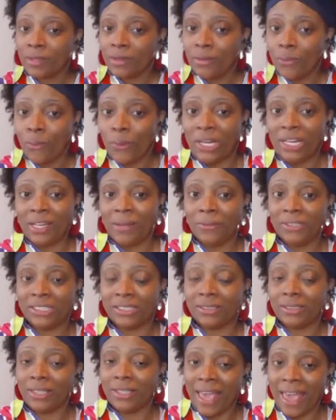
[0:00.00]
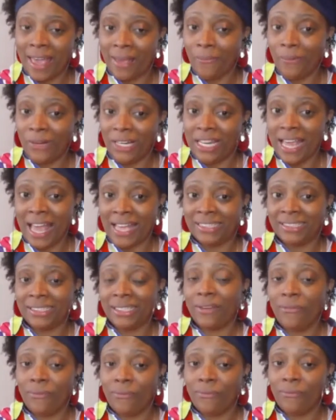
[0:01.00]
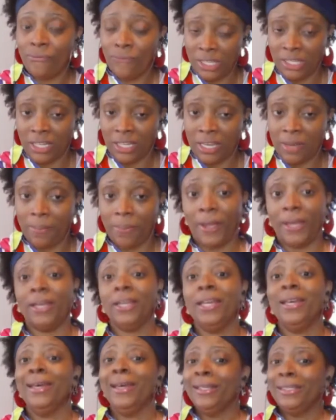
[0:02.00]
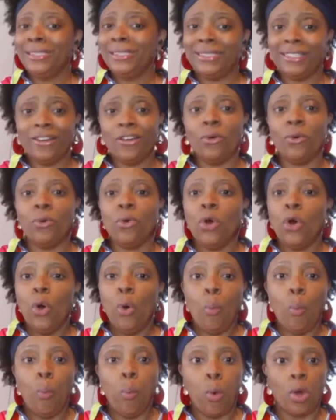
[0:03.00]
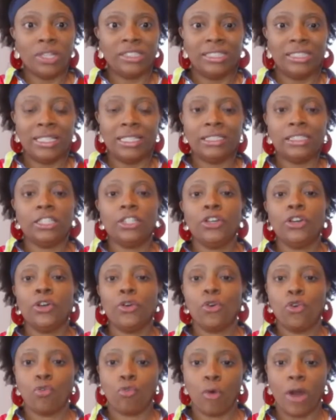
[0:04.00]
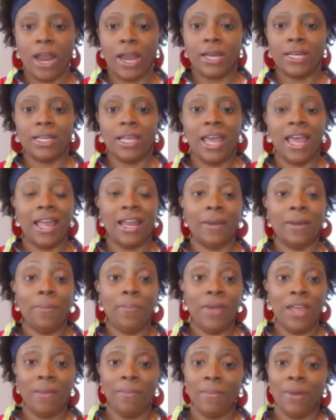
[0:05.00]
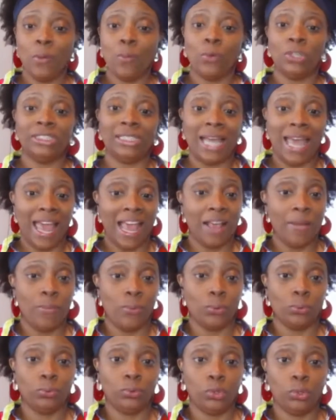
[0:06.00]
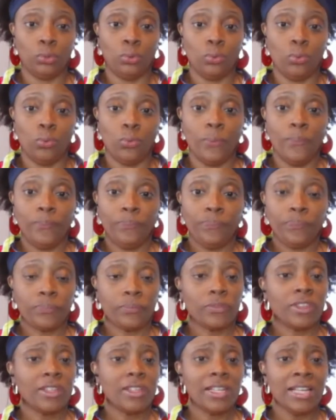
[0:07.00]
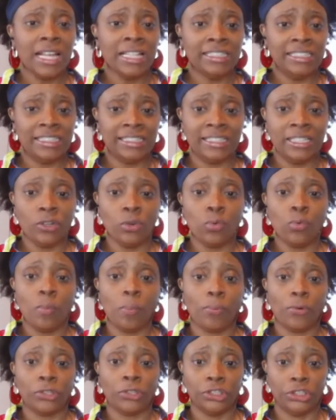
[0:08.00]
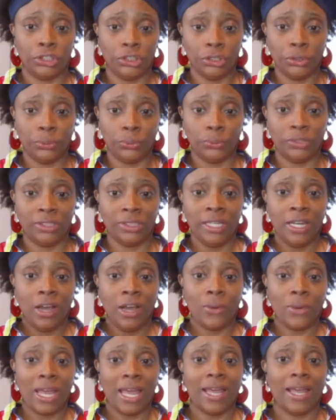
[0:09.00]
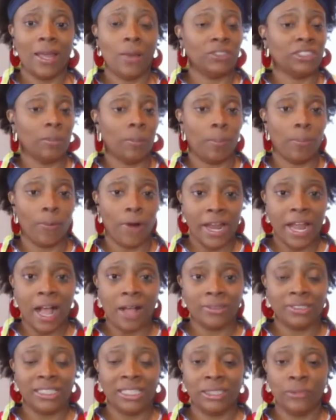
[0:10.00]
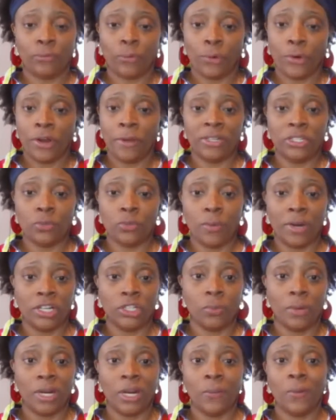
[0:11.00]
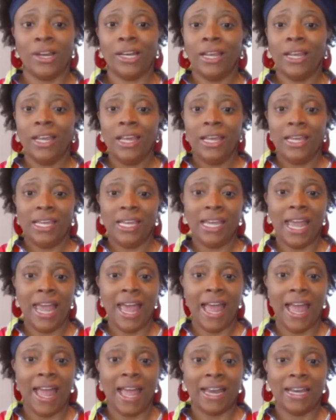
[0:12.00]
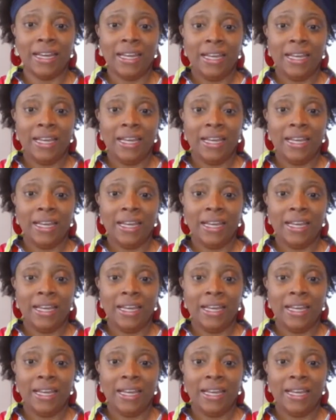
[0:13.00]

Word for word: when he was when he exited Philly, but still wasn't great. And Pittman was able to still produce. Okay. It was a breakout season for him in 2021. He had